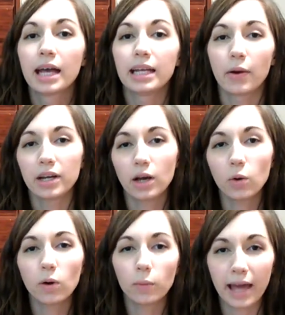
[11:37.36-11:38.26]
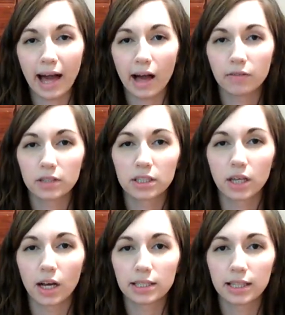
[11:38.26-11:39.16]
Now, I know what we have is
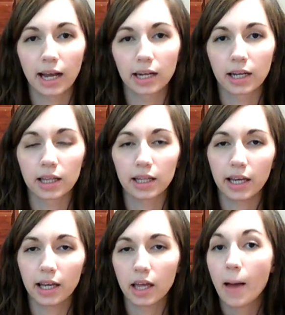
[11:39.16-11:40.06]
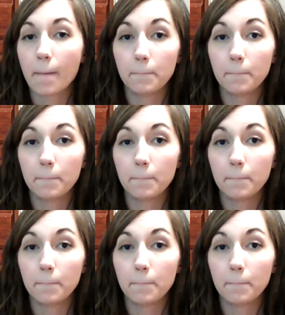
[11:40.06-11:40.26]
not technically